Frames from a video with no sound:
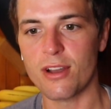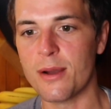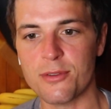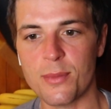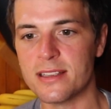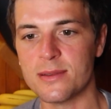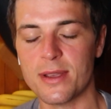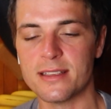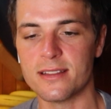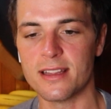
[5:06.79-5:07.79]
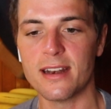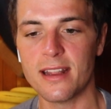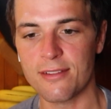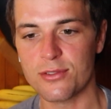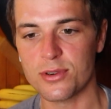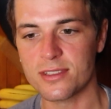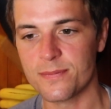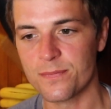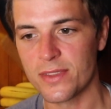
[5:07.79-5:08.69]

optimizing based on that afterwards.